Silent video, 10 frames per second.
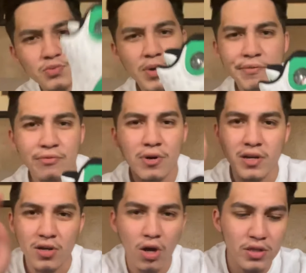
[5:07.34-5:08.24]
whatever you want
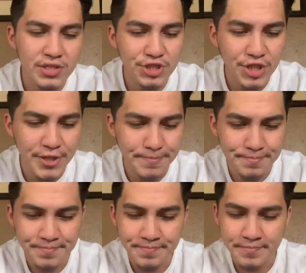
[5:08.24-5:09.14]
to call this shit.
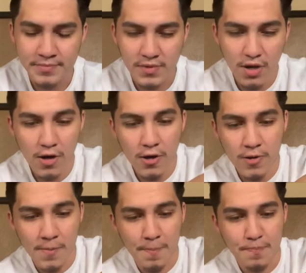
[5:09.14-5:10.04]

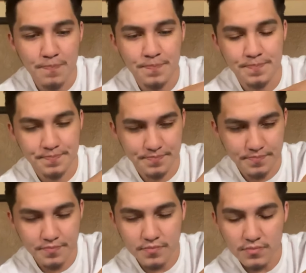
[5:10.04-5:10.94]
Um,
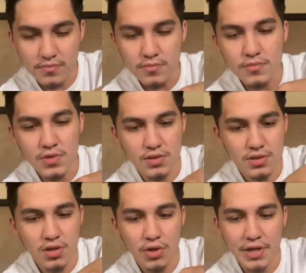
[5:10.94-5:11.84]

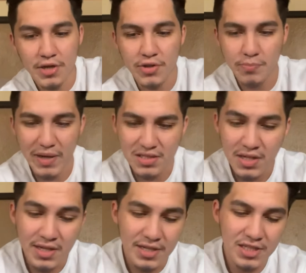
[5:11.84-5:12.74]
so here you base,
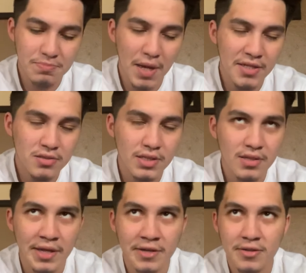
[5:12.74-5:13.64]
it's basically
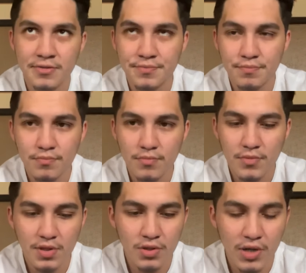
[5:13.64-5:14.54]
like
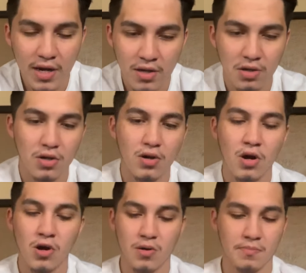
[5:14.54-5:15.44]
you got a
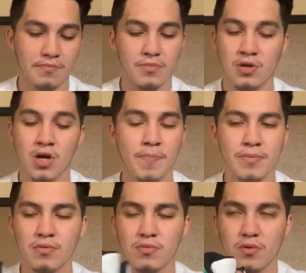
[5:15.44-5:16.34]
um a
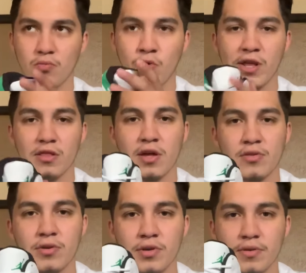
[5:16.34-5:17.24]
upper white
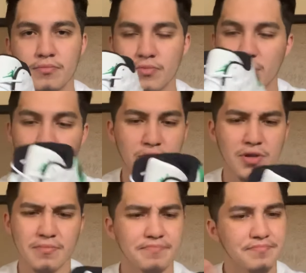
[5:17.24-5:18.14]
leather, and
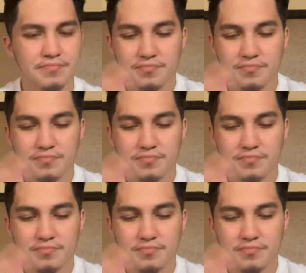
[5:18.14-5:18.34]
then